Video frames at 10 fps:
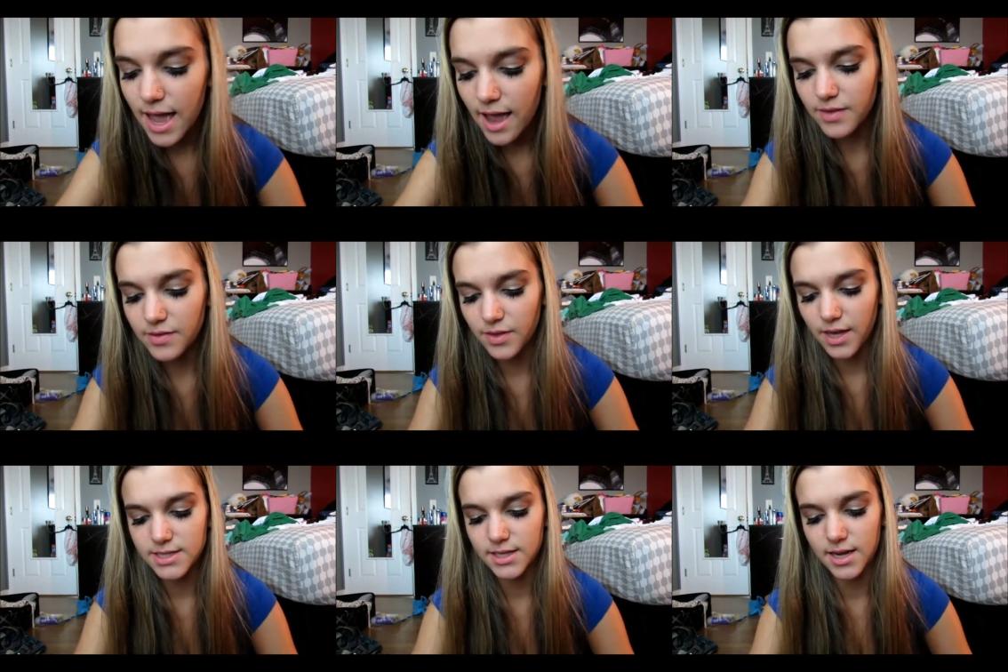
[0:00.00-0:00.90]
yeah. And then the
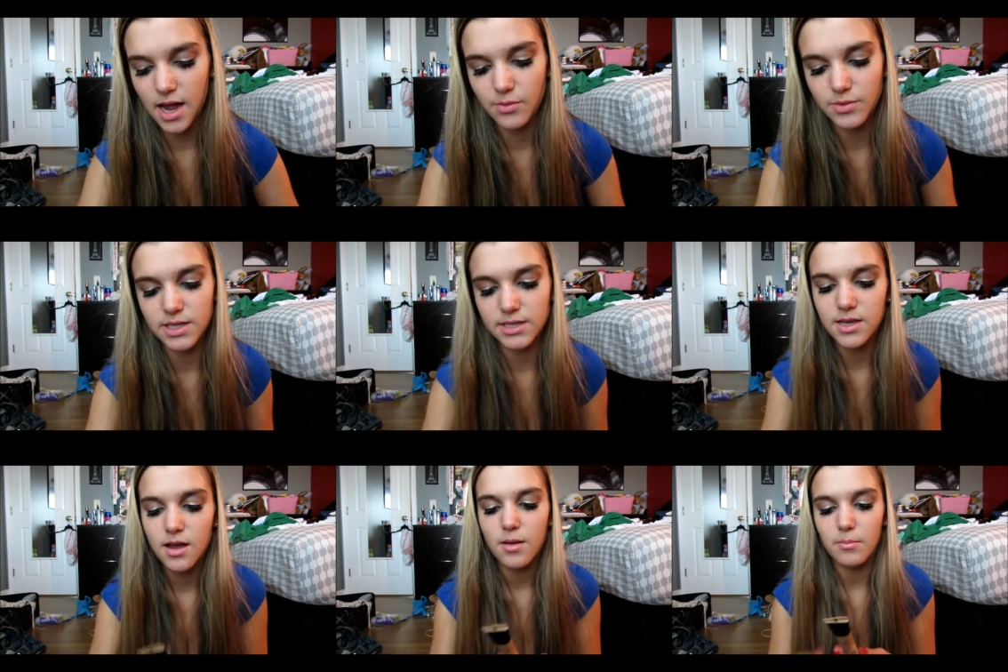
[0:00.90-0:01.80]
last thing I got was
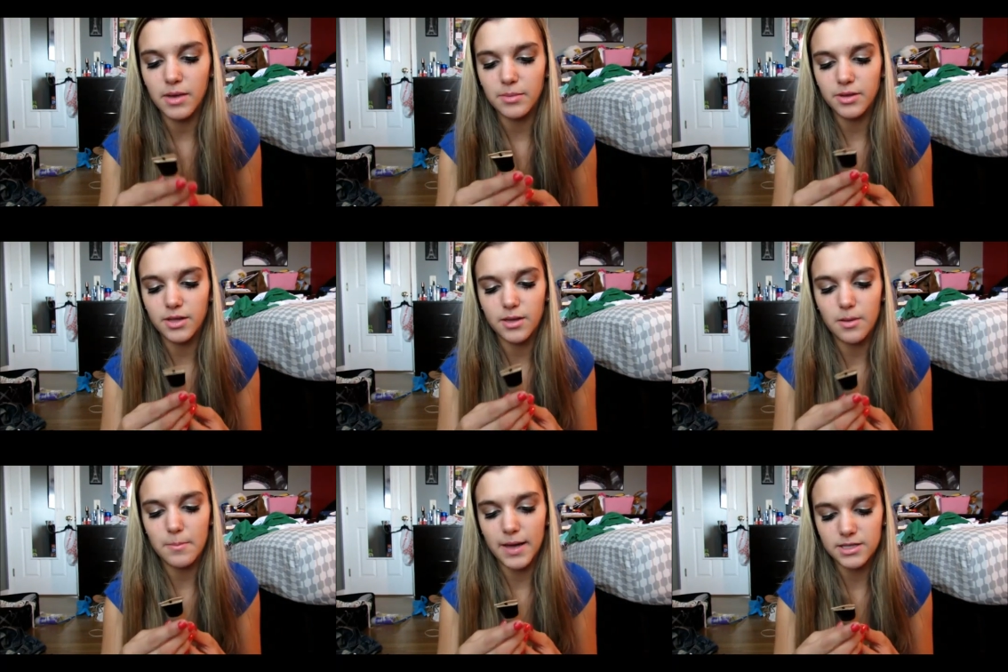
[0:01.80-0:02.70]
this
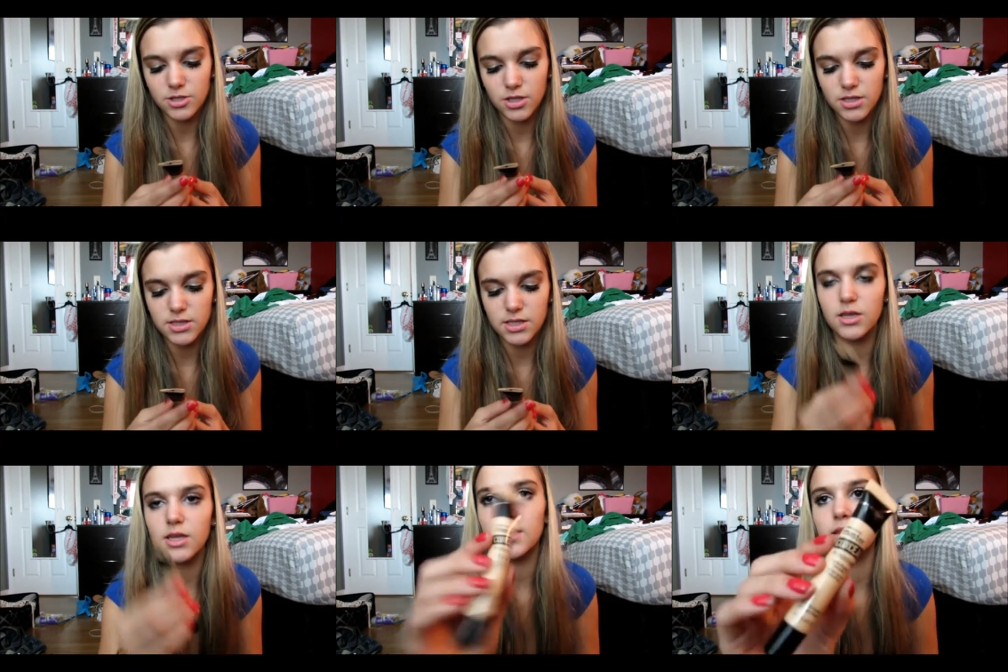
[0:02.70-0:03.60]
Maybelline Master
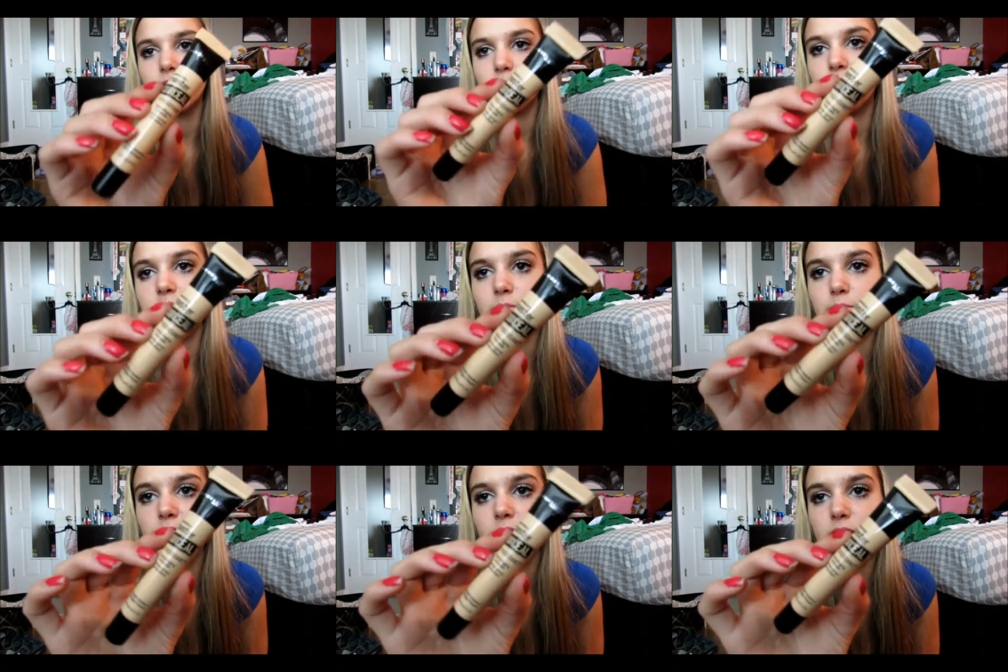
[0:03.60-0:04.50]
Conceal in Light
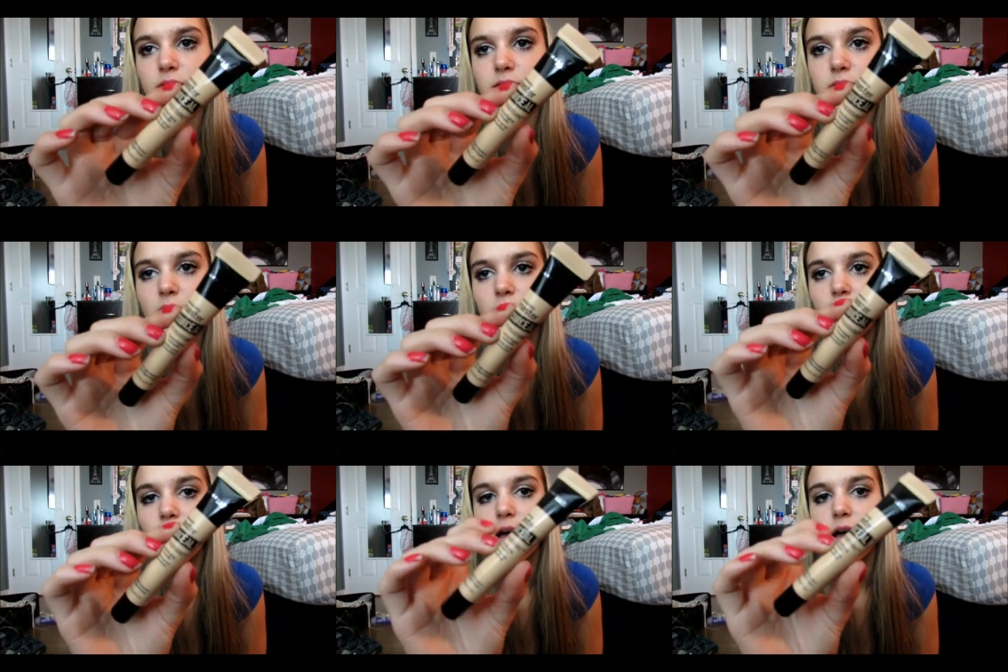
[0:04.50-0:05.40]
Medium because
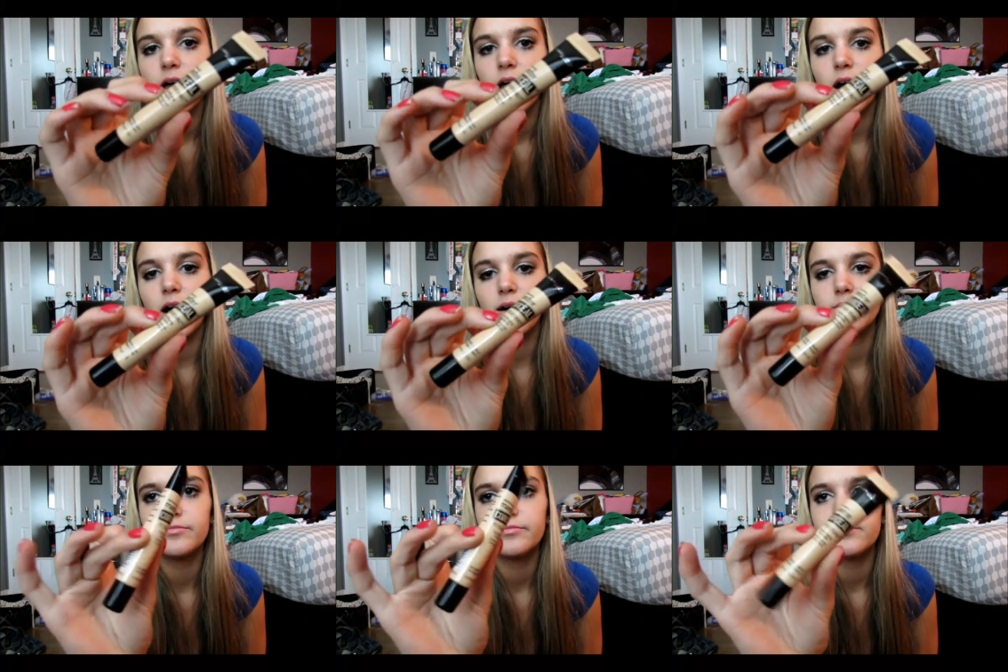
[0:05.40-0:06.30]

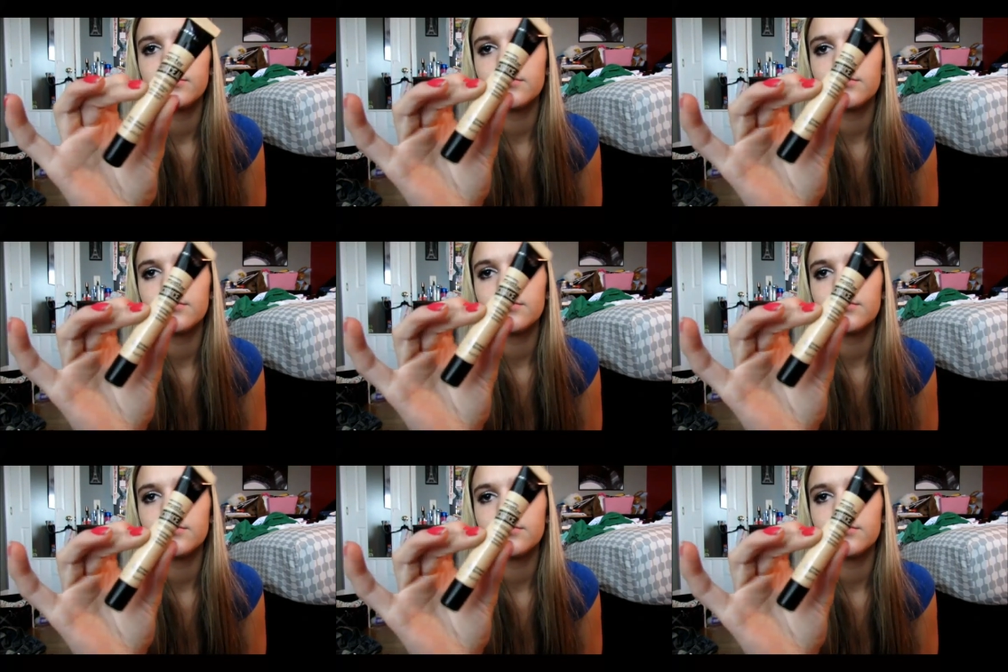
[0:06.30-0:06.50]
um,